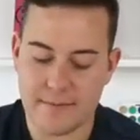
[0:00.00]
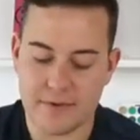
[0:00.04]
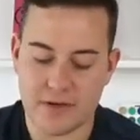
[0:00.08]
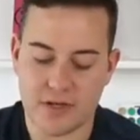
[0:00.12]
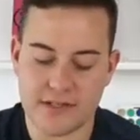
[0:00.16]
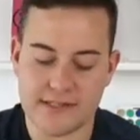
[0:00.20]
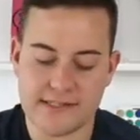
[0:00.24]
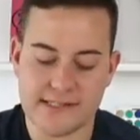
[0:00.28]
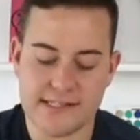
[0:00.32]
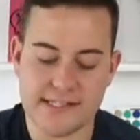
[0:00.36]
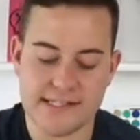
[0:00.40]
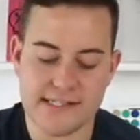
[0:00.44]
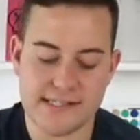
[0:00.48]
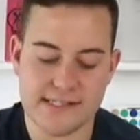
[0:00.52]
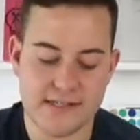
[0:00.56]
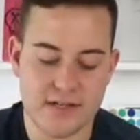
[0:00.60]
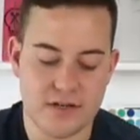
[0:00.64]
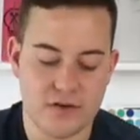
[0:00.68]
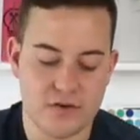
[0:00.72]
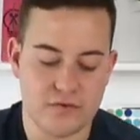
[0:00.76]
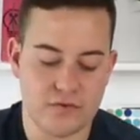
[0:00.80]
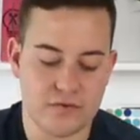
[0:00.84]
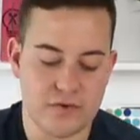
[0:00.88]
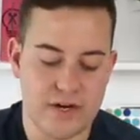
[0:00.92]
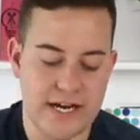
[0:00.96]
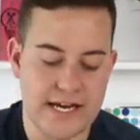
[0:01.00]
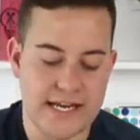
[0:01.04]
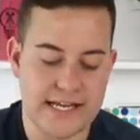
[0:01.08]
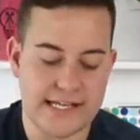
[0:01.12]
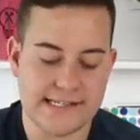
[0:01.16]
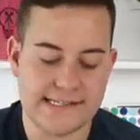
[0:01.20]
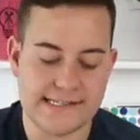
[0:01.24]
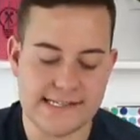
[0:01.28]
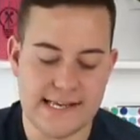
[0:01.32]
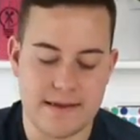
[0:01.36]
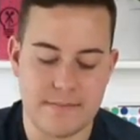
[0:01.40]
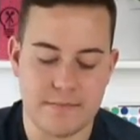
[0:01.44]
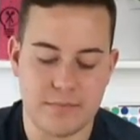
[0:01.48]
because this is a great
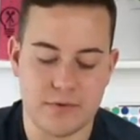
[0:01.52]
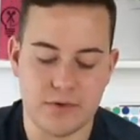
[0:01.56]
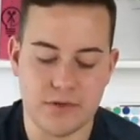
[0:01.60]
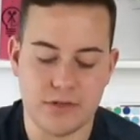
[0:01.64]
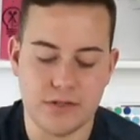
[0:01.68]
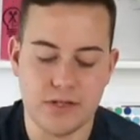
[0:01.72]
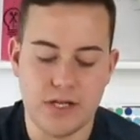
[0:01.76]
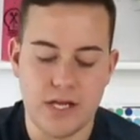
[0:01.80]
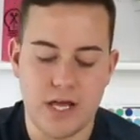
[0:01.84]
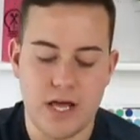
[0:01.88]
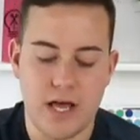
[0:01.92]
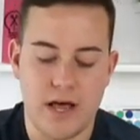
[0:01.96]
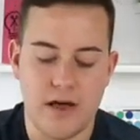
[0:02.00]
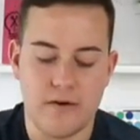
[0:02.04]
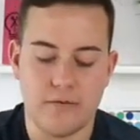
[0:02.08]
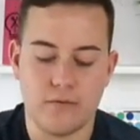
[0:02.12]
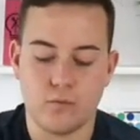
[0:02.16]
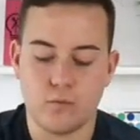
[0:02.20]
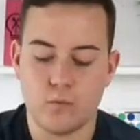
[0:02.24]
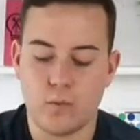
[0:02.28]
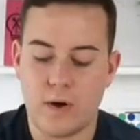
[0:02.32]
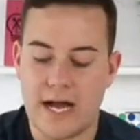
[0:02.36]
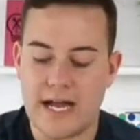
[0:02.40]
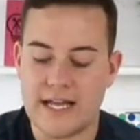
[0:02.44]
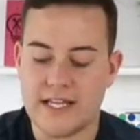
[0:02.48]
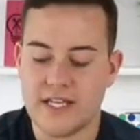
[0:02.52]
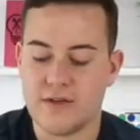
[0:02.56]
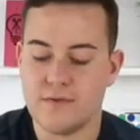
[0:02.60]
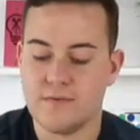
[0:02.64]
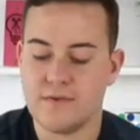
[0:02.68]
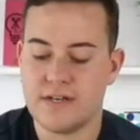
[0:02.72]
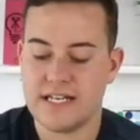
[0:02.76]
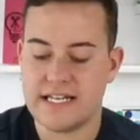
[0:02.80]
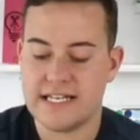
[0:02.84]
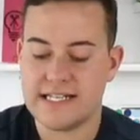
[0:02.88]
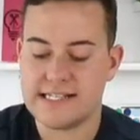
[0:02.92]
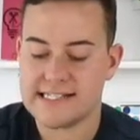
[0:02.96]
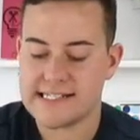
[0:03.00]
example of why you
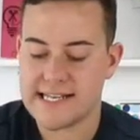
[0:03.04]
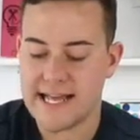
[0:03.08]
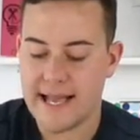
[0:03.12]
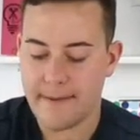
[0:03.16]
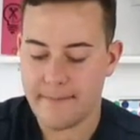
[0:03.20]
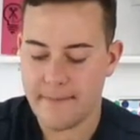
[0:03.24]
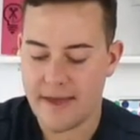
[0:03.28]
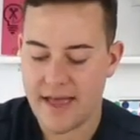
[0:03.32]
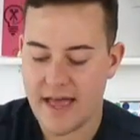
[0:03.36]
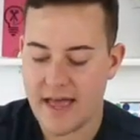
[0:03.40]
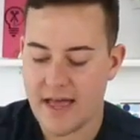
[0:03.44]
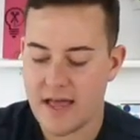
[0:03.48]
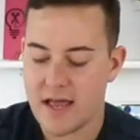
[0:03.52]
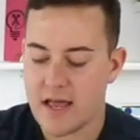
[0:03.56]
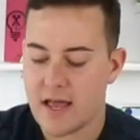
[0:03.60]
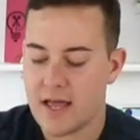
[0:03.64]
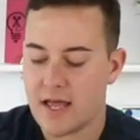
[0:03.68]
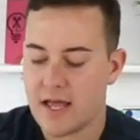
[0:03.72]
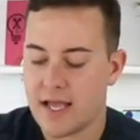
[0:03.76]
need SnapMAT